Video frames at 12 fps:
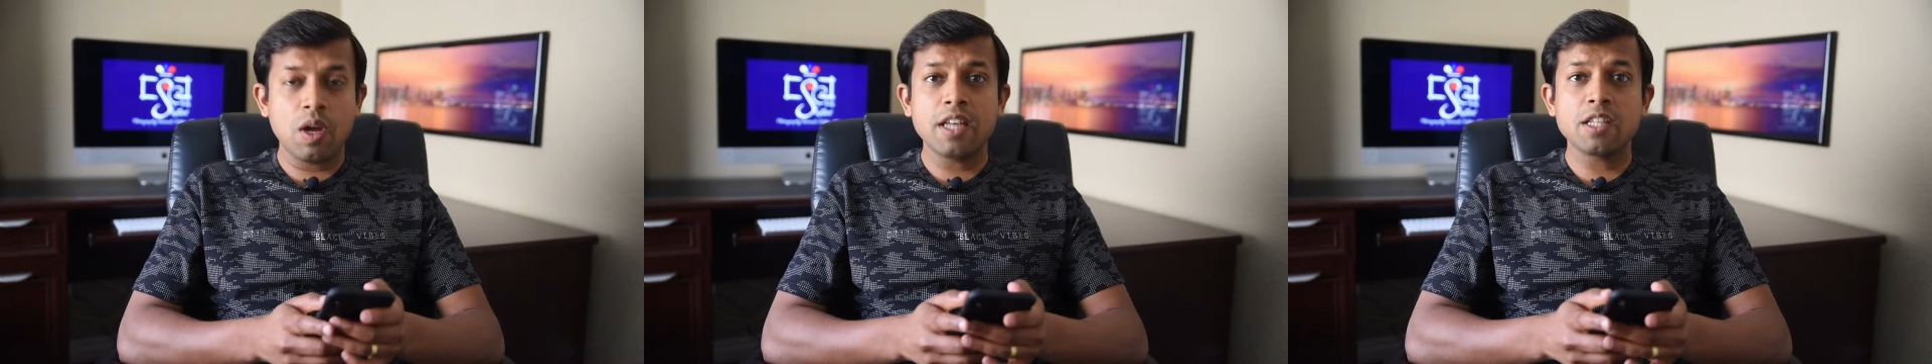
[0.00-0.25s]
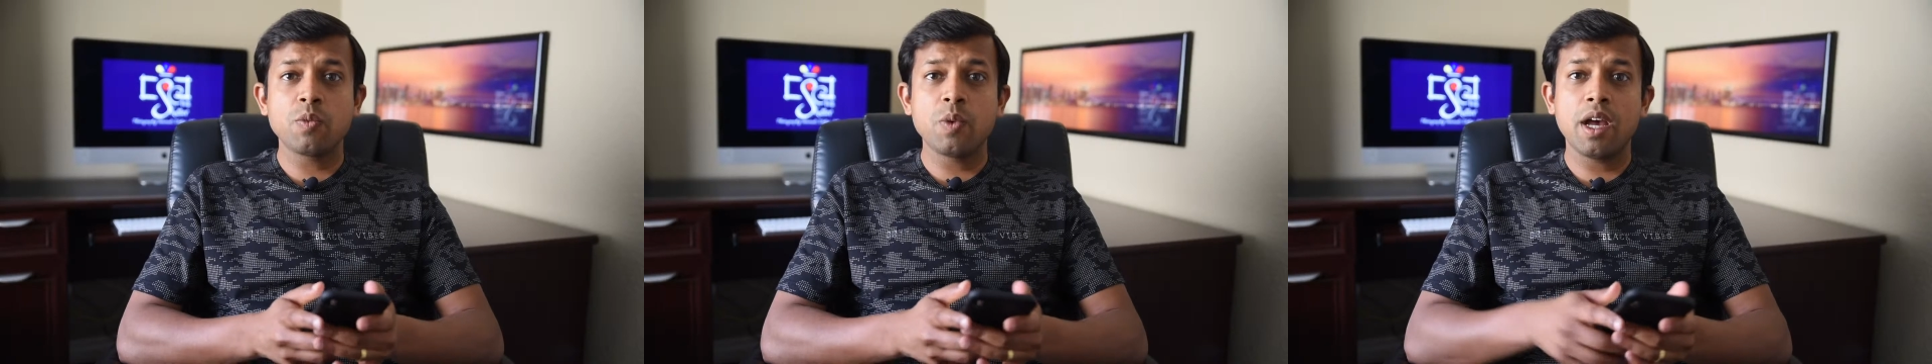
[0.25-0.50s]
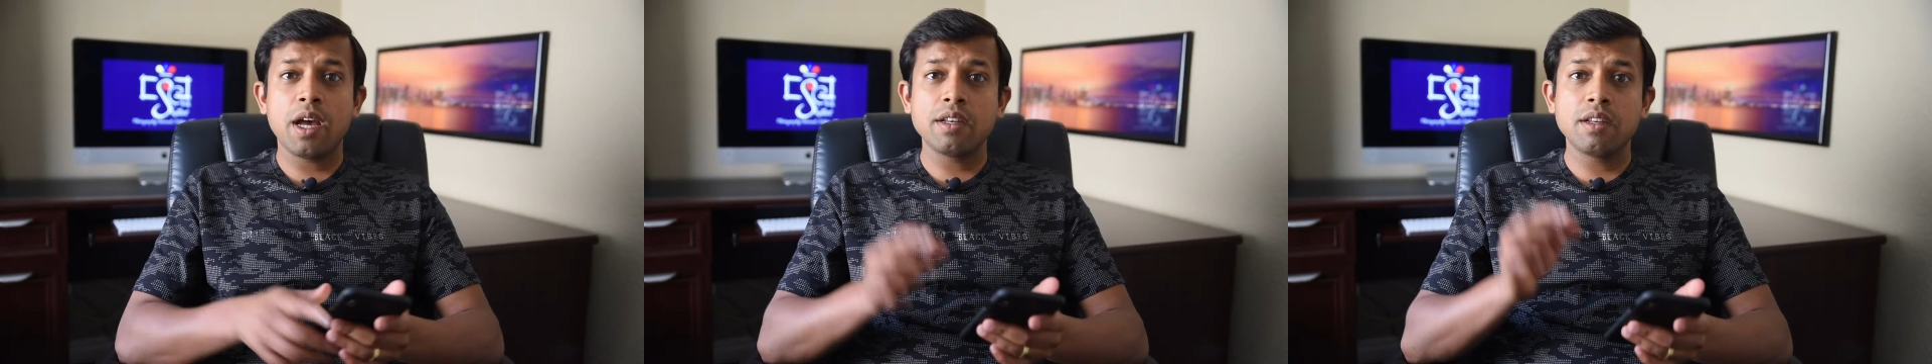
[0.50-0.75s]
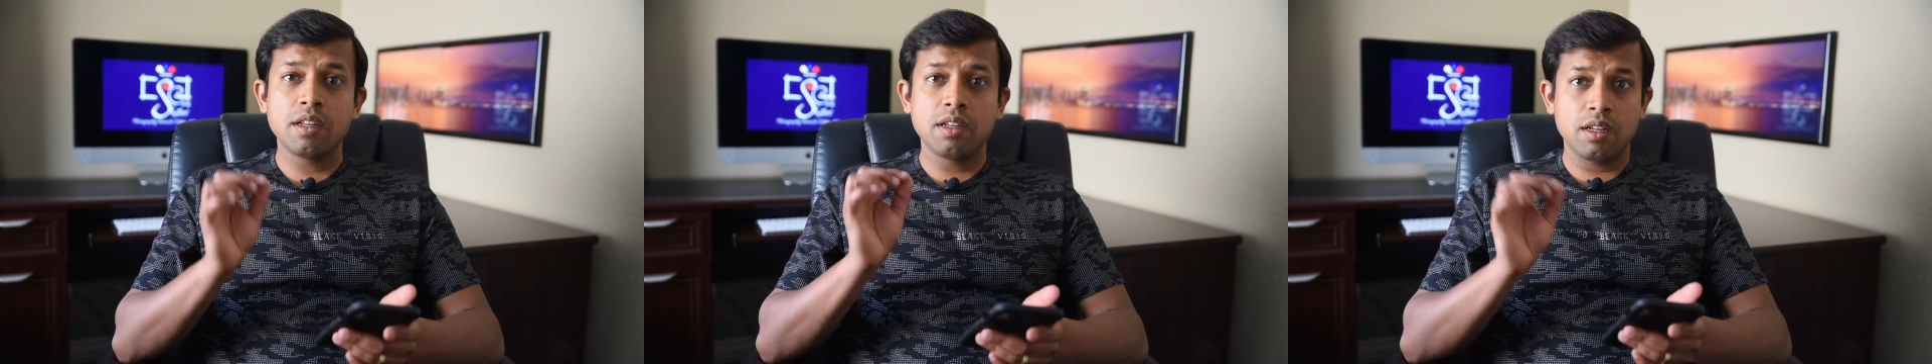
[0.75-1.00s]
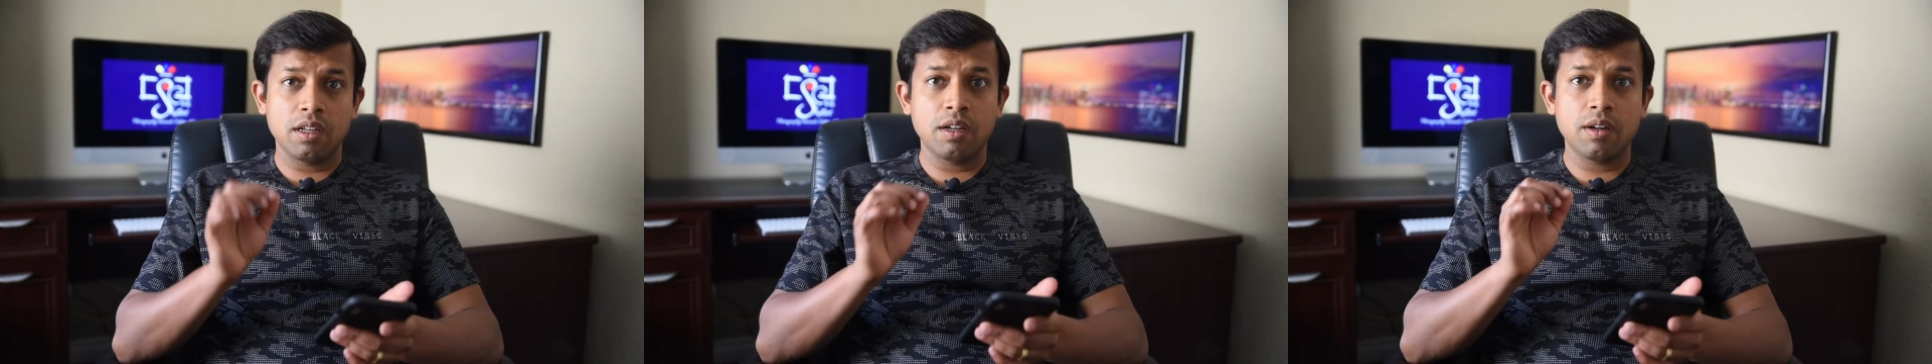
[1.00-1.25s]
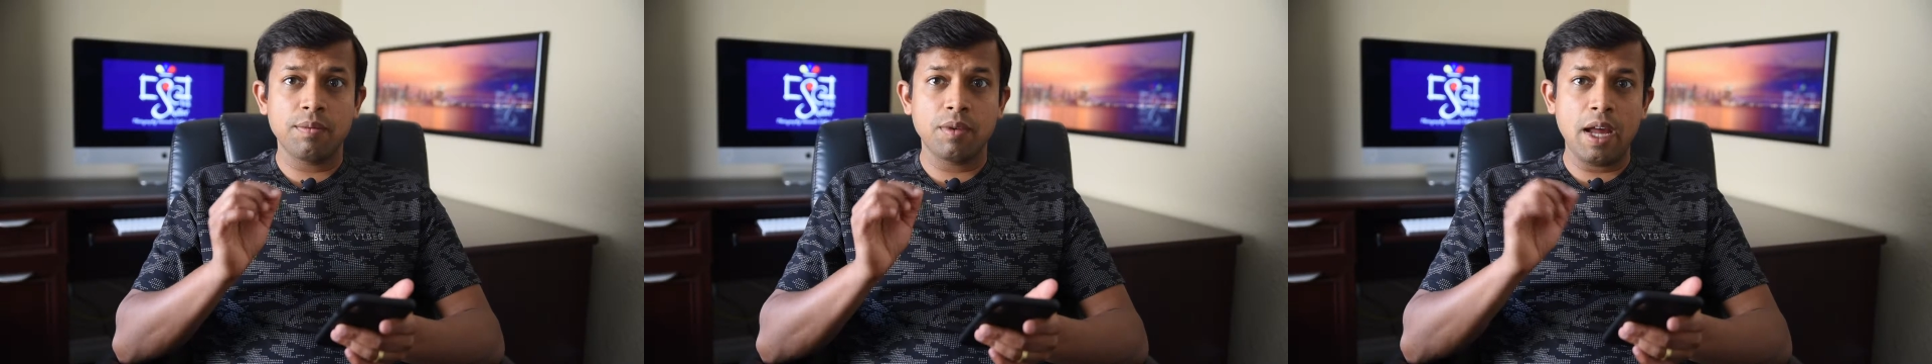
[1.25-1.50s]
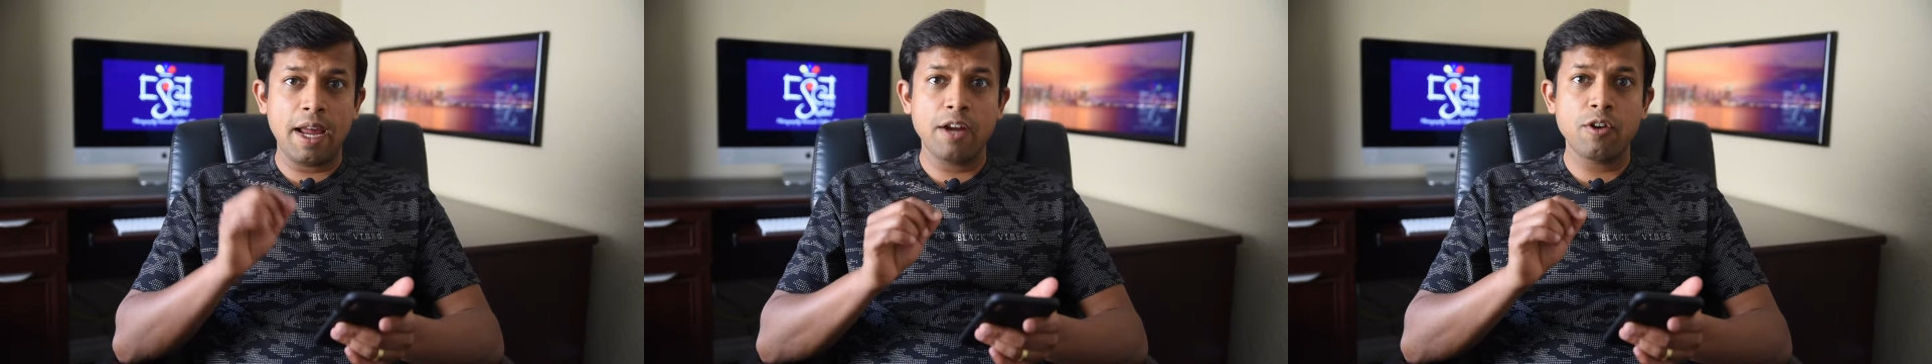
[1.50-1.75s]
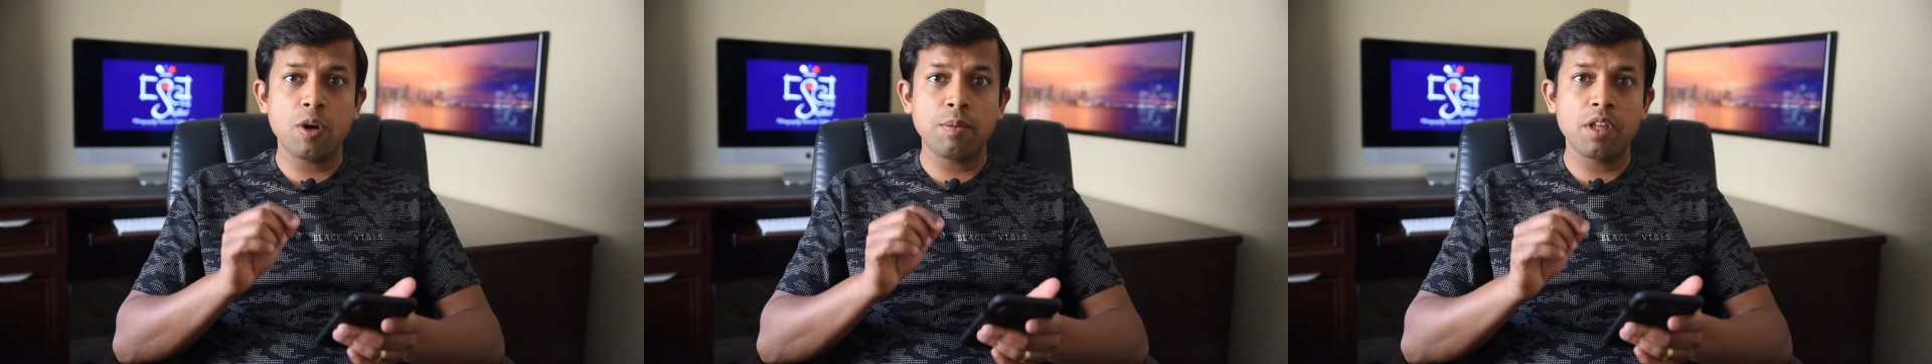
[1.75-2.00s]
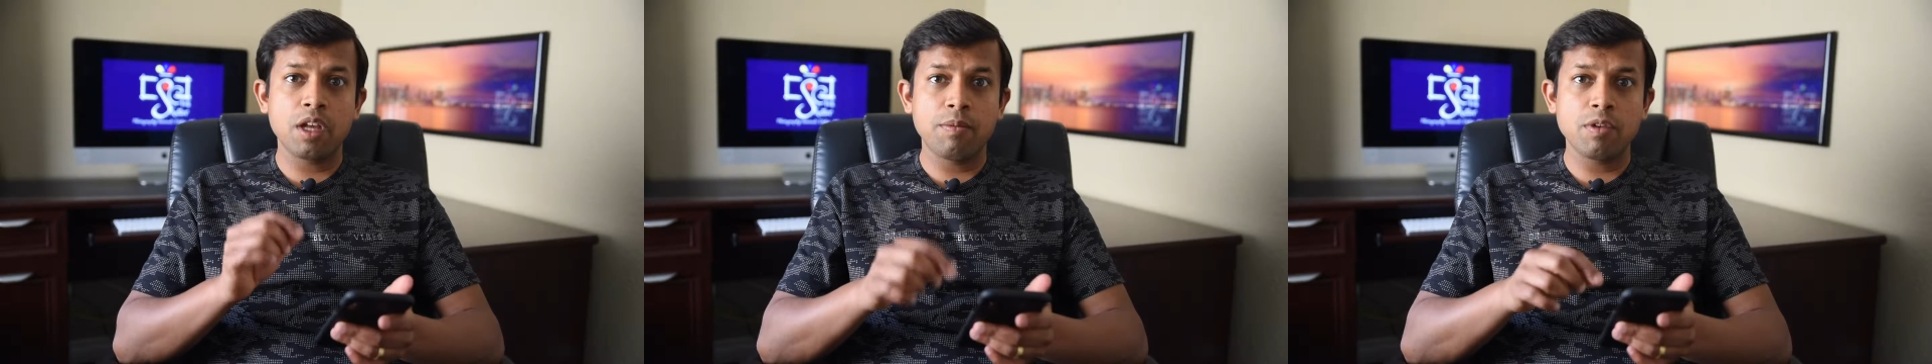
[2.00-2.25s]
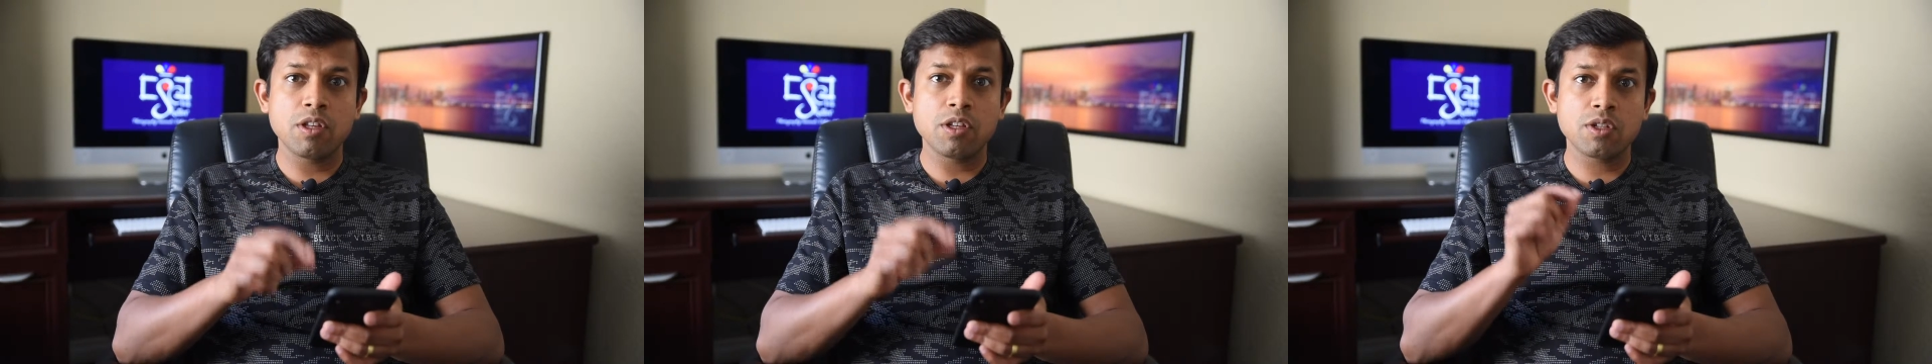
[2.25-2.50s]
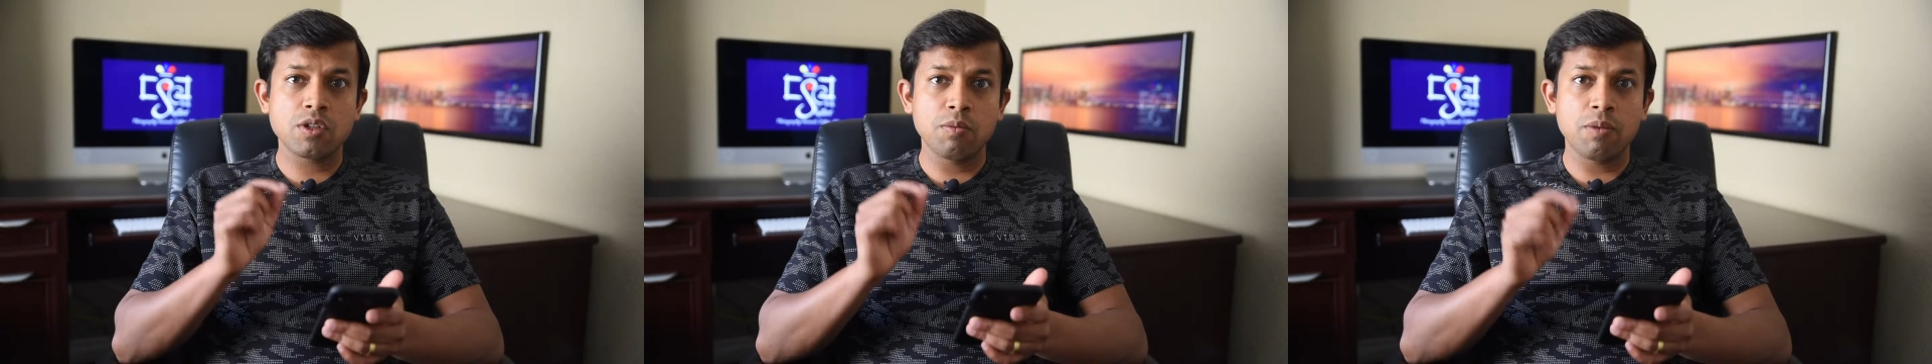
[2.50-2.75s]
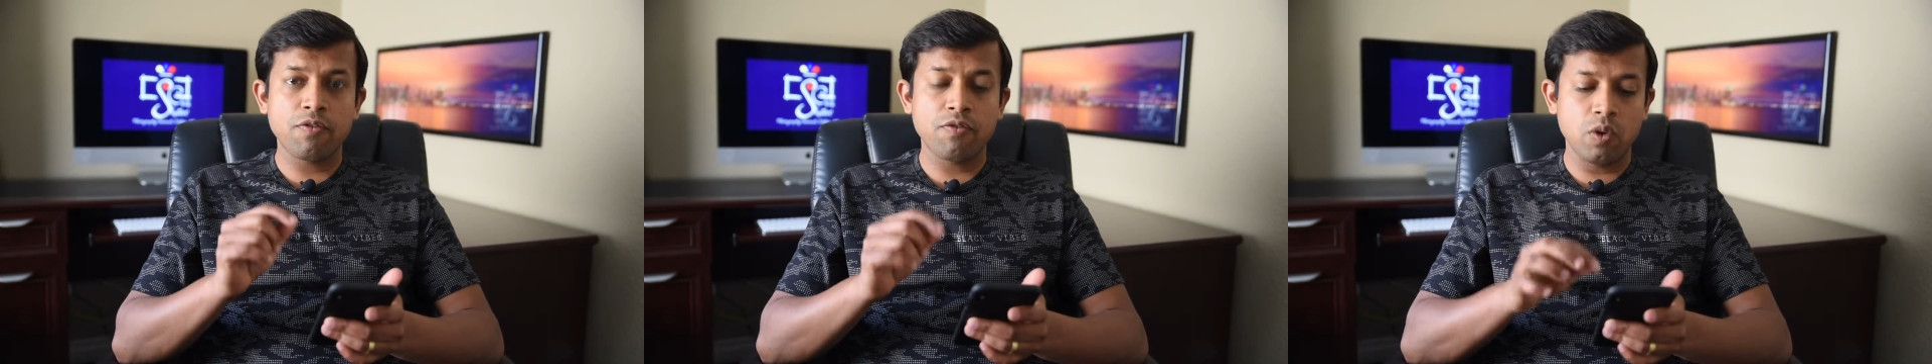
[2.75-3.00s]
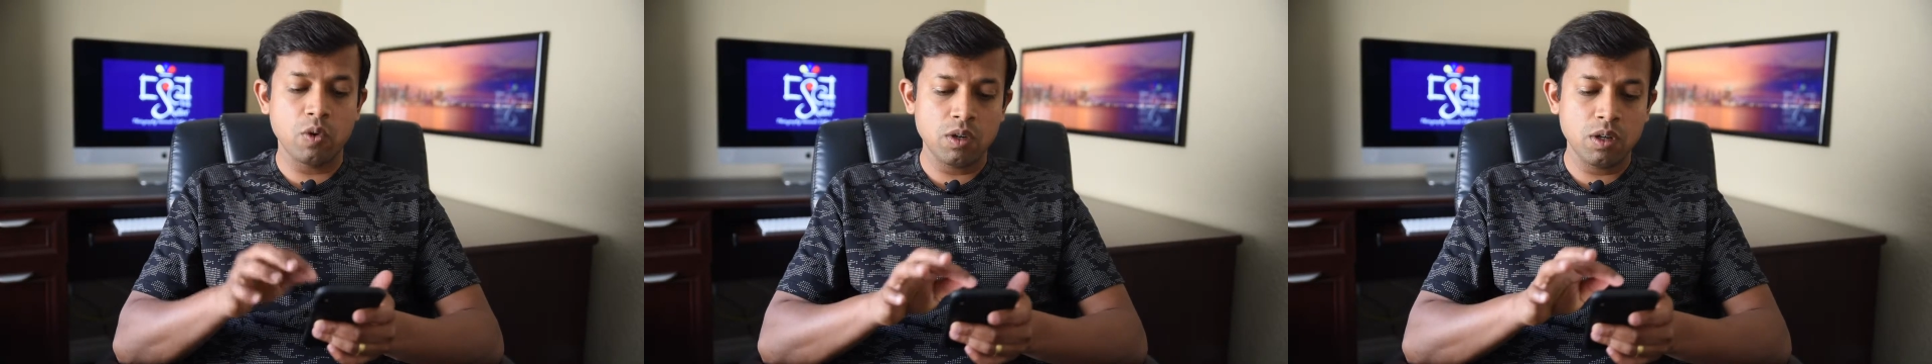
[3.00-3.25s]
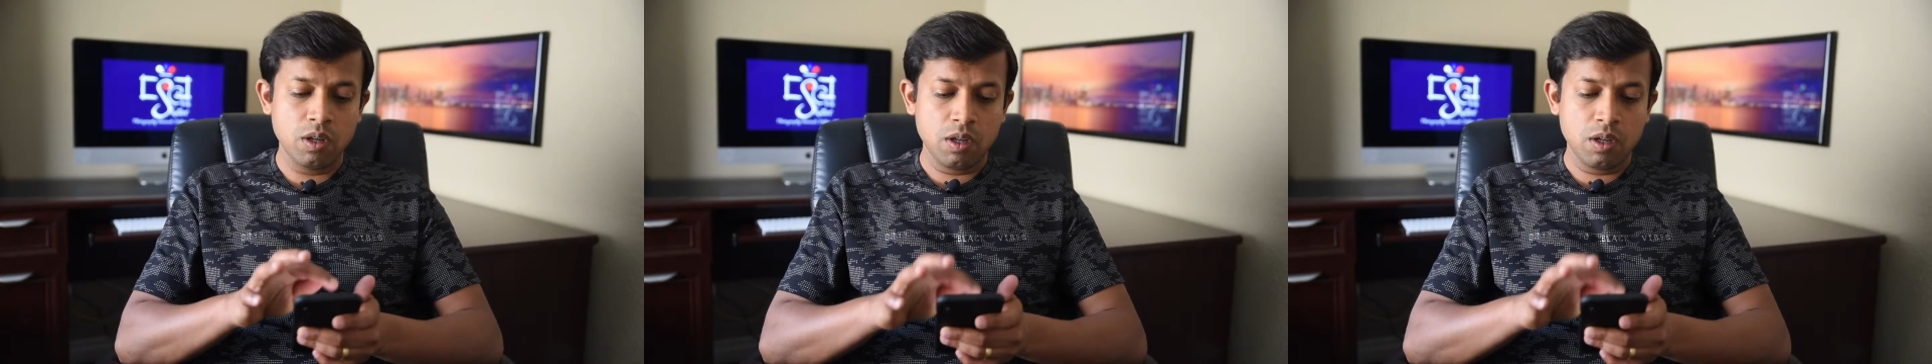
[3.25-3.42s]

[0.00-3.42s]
as we had airdropped the images to my phone,